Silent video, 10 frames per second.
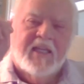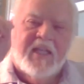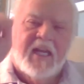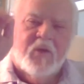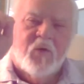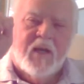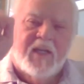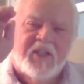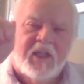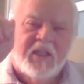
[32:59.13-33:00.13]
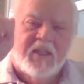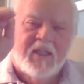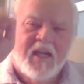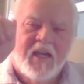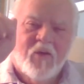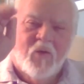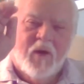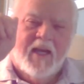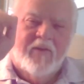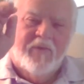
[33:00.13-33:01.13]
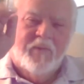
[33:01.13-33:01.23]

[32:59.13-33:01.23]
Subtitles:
That's the way she'd wave